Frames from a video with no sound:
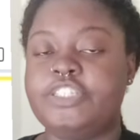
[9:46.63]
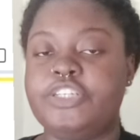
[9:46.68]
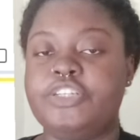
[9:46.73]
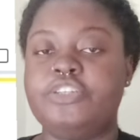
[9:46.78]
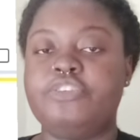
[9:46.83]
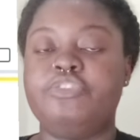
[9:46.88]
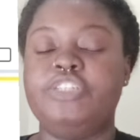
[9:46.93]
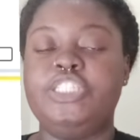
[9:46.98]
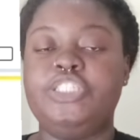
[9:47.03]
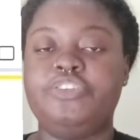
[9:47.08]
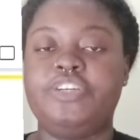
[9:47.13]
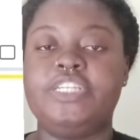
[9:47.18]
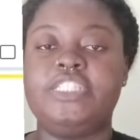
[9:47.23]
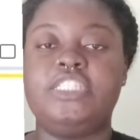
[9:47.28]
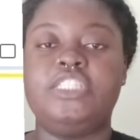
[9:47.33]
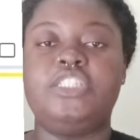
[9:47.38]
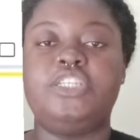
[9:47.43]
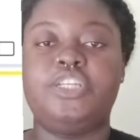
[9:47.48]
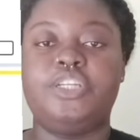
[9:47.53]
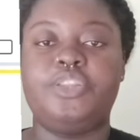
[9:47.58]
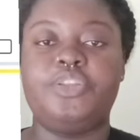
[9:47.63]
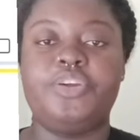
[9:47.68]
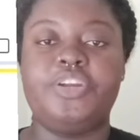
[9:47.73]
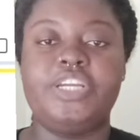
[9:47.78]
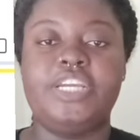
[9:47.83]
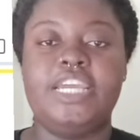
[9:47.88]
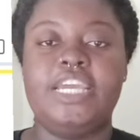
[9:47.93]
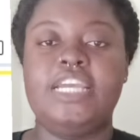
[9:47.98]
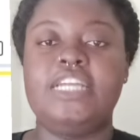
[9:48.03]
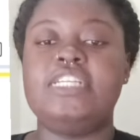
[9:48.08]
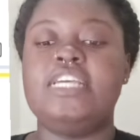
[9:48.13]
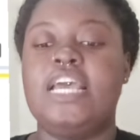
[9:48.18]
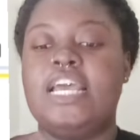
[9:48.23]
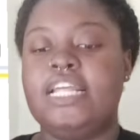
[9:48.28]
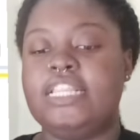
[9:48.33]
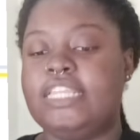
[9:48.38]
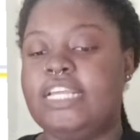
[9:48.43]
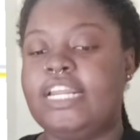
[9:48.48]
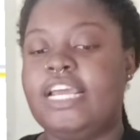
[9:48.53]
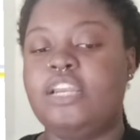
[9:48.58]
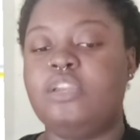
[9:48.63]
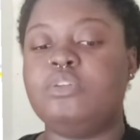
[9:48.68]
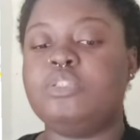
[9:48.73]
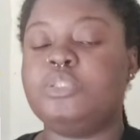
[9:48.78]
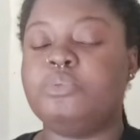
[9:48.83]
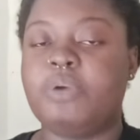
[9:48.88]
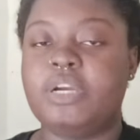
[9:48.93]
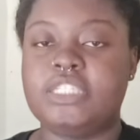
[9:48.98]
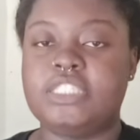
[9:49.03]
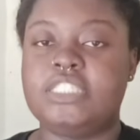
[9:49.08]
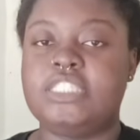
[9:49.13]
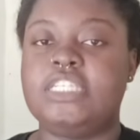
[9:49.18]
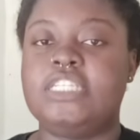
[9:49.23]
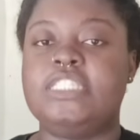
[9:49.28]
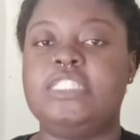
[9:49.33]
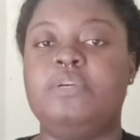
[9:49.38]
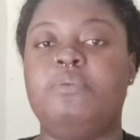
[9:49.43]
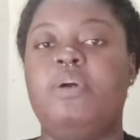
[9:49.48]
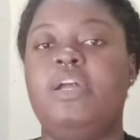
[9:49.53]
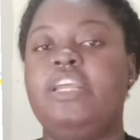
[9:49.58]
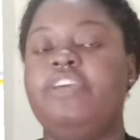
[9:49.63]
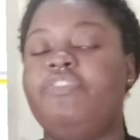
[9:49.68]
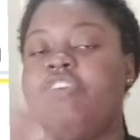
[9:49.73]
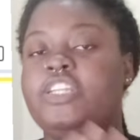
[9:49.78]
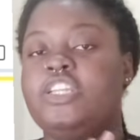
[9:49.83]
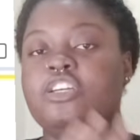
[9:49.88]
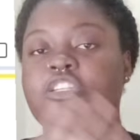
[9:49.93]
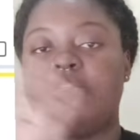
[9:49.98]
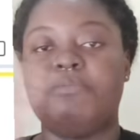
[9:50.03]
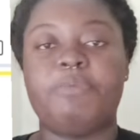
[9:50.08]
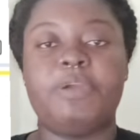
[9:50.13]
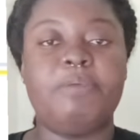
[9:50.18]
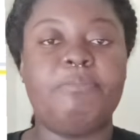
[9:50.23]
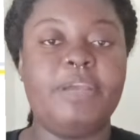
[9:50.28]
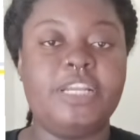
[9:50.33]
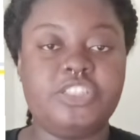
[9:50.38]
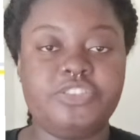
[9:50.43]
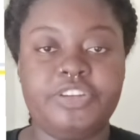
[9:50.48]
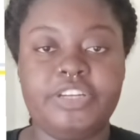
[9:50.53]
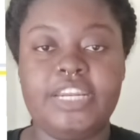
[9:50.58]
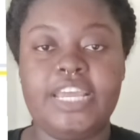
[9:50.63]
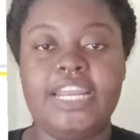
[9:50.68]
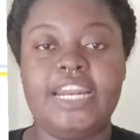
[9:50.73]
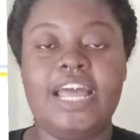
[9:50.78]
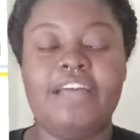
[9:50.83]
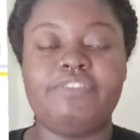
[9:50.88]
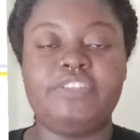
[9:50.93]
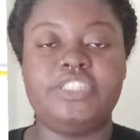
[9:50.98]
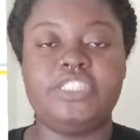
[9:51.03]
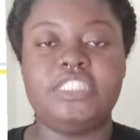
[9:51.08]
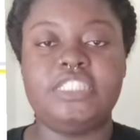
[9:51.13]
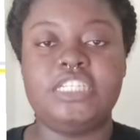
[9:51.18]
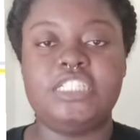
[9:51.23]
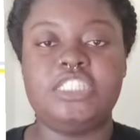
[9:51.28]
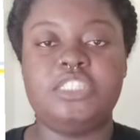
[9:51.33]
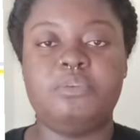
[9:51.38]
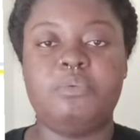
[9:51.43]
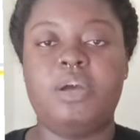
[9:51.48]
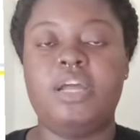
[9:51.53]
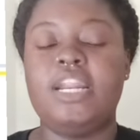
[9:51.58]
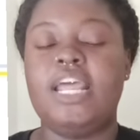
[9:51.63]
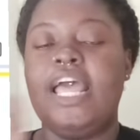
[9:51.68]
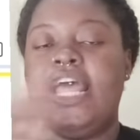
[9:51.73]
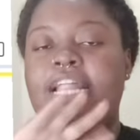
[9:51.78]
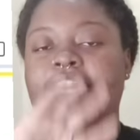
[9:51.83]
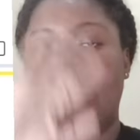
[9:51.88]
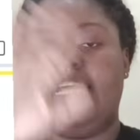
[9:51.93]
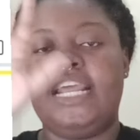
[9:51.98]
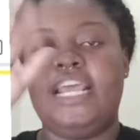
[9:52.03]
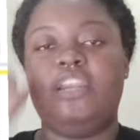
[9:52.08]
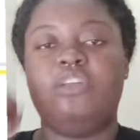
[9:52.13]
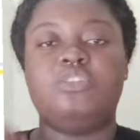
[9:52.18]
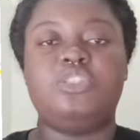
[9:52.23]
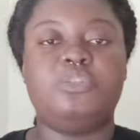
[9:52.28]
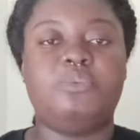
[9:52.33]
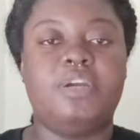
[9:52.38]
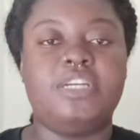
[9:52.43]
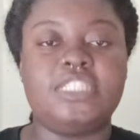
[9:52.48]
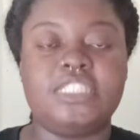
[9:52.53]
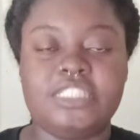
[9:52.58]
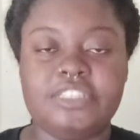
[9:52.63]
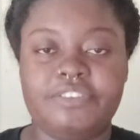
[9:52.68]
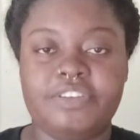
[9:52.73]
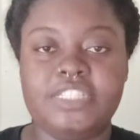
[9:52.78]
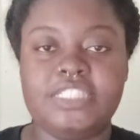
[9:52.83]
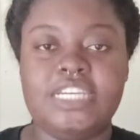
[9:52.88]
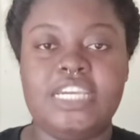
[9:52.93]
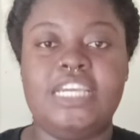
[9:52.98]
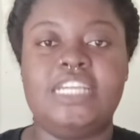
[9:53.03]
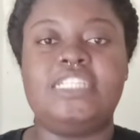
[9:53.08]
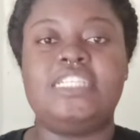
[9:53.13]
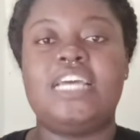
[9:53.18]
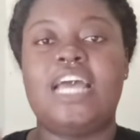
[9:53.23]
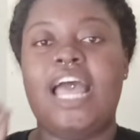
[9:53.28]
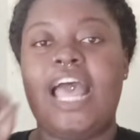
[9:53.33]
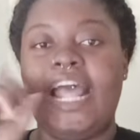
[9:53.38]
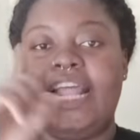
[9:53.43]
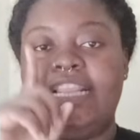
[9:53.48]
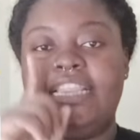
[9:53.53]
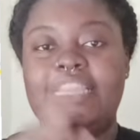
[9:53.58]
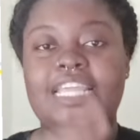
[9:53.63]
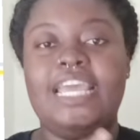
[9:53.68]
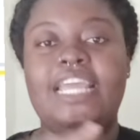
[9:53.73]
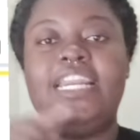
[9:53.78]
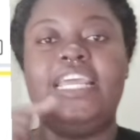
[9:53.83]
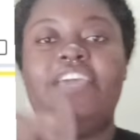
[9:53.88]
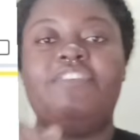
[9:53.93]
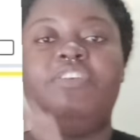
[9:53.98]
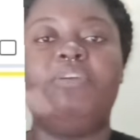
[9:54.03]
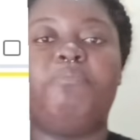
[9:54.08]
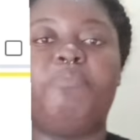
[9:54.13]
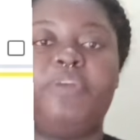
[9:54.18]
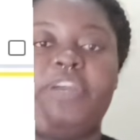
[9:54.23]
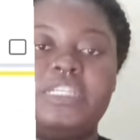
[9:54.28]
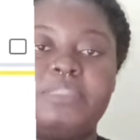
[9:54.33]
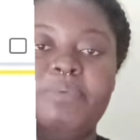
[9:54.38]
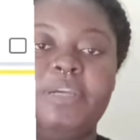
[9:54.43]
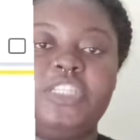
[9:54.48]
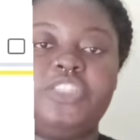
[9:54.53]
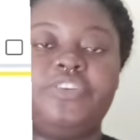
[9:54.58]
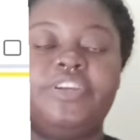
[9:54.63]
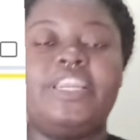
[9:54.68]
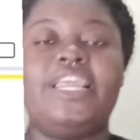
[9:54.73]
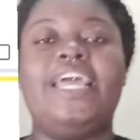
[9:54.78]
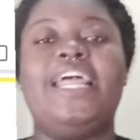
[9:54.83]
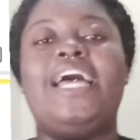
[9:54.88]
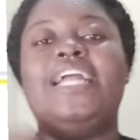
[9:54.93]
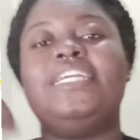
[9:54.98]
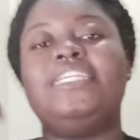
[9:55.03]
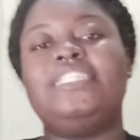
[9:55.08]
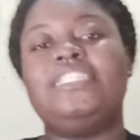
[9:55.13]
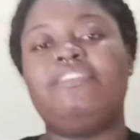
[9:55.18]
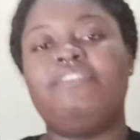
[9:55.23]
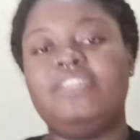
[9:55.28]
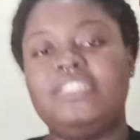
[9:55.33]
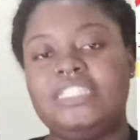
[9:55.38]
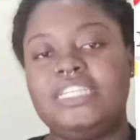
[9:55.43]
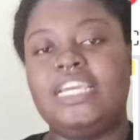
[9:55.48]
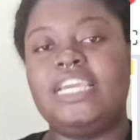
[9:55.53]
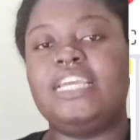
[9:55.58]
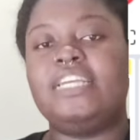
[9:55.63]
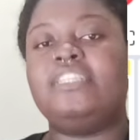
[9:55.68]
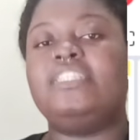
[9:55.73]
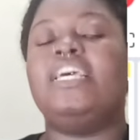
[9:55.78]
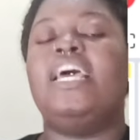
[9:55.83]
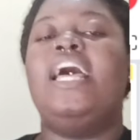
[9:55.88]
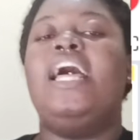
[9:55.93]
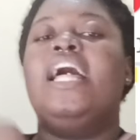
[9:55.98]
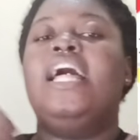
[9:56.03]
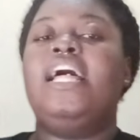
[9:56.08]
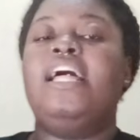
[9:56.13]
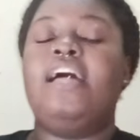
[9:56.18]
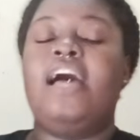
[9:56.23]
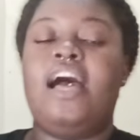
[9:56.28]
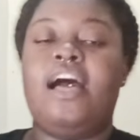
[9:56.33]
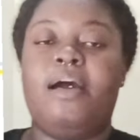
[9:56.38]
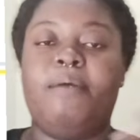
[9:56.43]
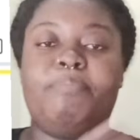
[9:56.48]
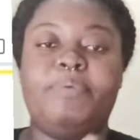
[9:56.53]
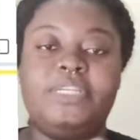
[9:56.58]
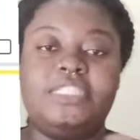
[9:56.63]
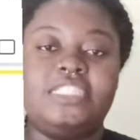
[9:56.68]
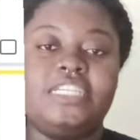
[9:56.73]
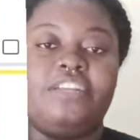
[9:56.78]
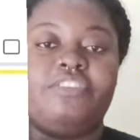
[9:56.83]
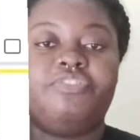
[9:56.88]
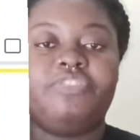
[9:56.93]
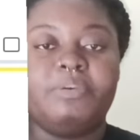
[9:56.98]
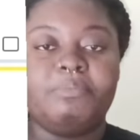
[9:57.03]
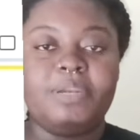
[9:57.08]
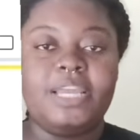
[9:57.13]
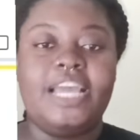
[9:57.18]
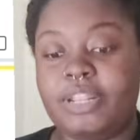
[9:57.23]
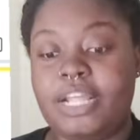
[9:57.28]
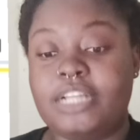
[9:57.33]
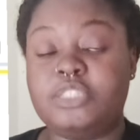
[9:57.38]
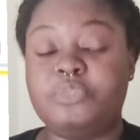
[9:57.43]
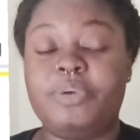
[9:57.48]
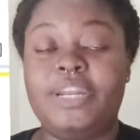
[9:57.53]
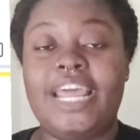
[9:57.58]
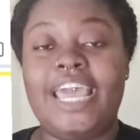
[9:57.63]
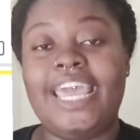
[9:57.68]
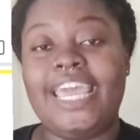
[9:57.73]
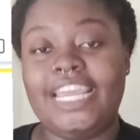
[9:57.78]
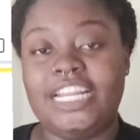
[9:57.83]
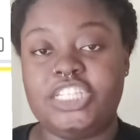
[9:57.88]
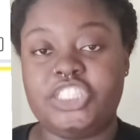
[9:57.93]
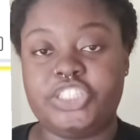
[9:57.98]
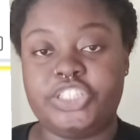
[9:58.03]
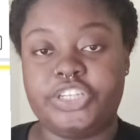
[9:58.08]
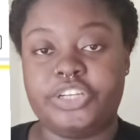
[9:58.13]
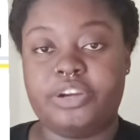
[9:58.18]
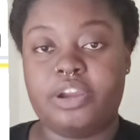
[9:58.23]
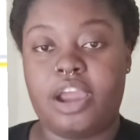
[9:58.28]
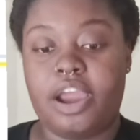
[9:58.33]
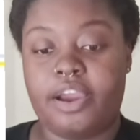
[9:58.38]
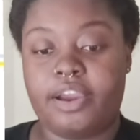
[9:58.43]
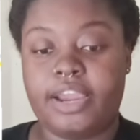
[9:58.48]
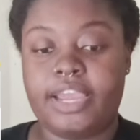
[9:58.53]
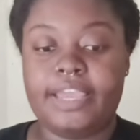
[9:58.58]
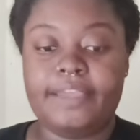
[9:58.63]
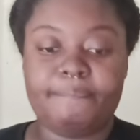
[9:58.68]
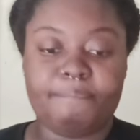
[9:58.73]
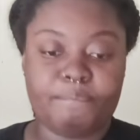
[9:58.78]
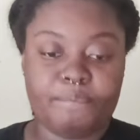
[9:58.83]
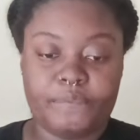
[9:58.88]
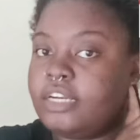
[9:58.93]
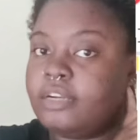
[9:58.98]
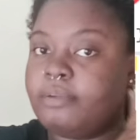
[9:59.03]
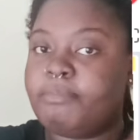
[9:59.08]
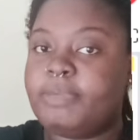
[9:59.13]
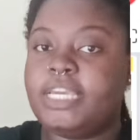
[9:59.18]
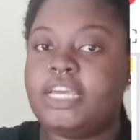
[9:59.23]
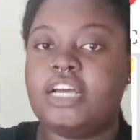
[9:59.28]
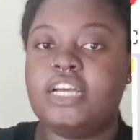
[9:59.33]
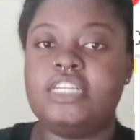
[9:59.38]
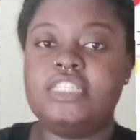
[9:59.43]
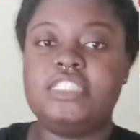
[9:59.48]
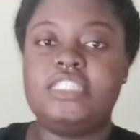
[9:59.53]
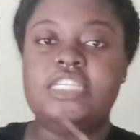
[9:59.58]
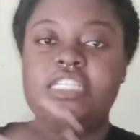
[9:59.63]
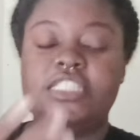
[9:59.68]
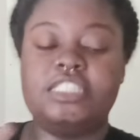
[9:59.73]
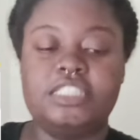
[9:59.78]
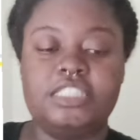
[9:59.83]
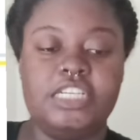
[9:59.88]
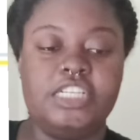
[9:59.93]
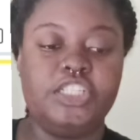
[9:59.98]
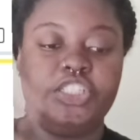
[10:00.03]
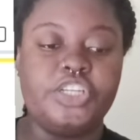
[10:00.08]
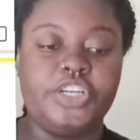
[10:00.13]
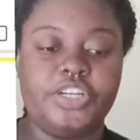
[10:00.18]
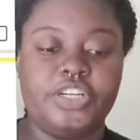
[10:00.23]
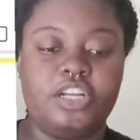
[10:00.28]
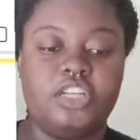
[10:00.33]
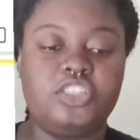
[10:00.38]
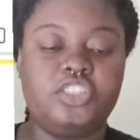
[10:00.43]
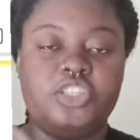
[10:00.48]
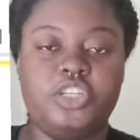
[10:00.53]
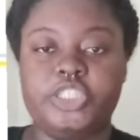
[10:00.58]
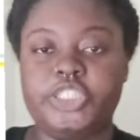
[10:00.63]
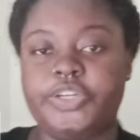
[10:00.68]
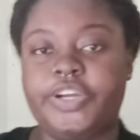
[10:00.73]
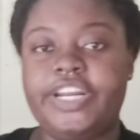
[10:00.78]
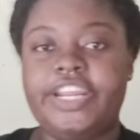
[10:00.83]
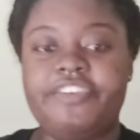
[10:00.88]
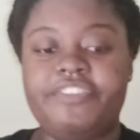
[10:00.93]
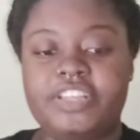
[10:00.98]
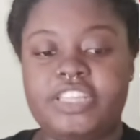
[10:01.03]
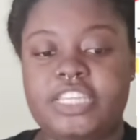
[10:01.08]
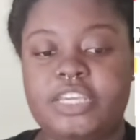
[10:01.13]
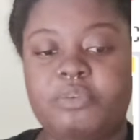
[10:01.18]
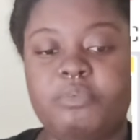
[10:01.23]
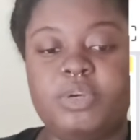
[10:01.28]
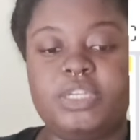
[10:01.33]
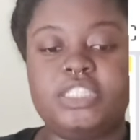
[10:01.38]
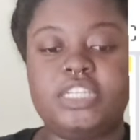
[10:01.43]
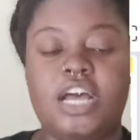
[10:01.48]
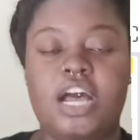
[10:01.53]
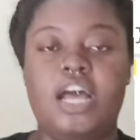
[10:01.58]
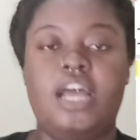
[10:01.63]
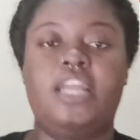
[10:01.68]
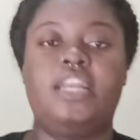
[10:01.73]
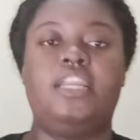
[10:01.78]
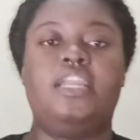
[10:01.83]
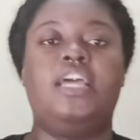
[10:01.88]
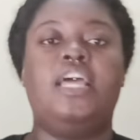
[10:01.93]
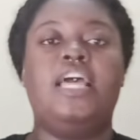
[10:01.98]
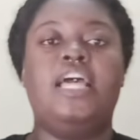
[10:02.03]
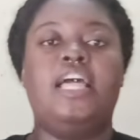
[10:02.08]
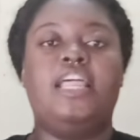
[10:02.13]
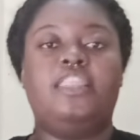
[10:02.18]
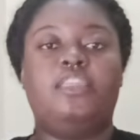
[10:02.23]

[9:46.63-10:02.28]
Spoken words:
retracing to the 38, then I look towards the 61. If it doesn't break my trend line after the 61, then I look towards the 78. And then if it breaks my trend line at the 78 percent fib line, that's when I enter. All right, because this internal structure and everything was on the